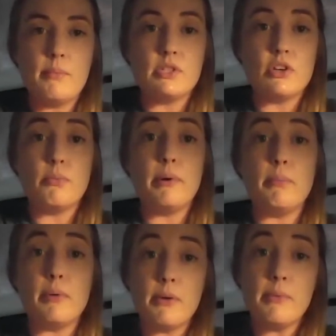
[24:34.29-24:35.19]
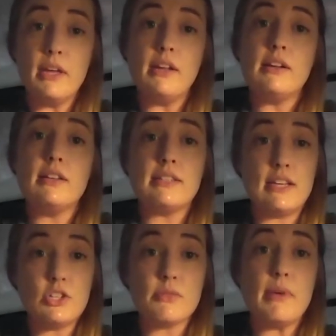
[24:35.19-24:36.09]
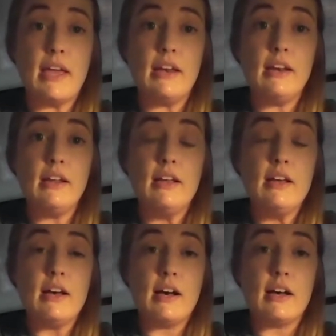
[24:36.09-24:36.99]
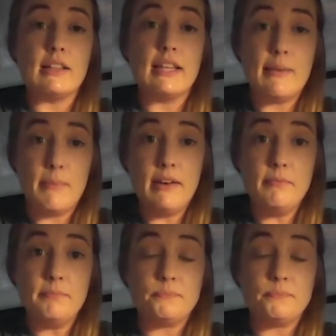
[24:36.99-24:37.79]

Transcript: So you'll put bourbon, Saint Germain, lemon,